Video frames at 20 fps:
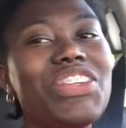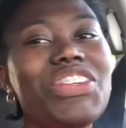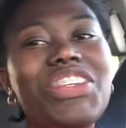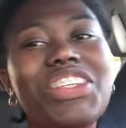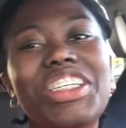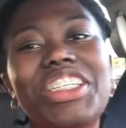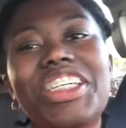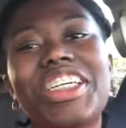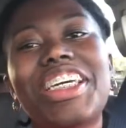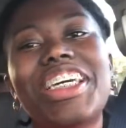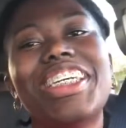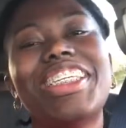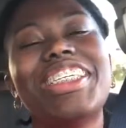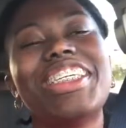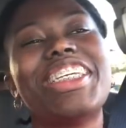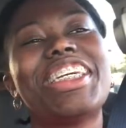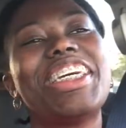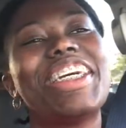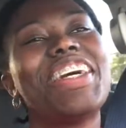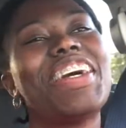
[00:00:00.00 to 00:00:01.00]
I
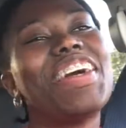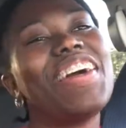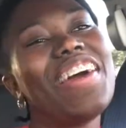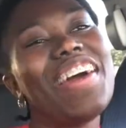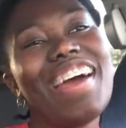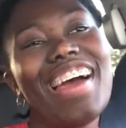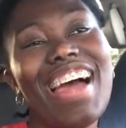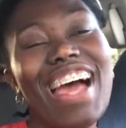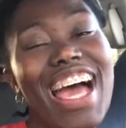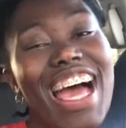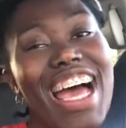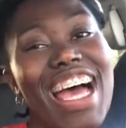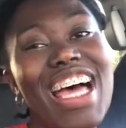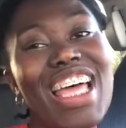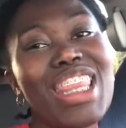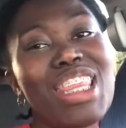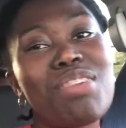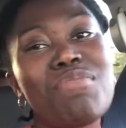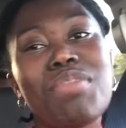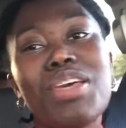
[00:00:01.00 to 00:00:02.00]

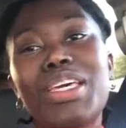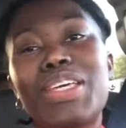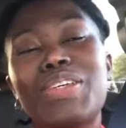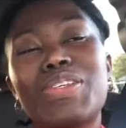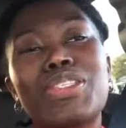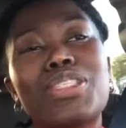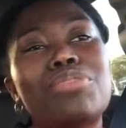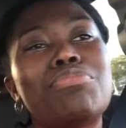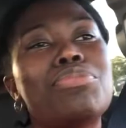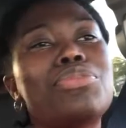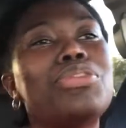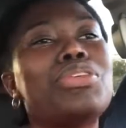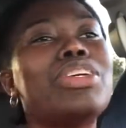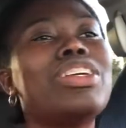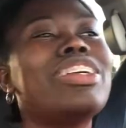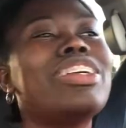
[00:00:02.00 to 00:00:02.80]
have to make you some more.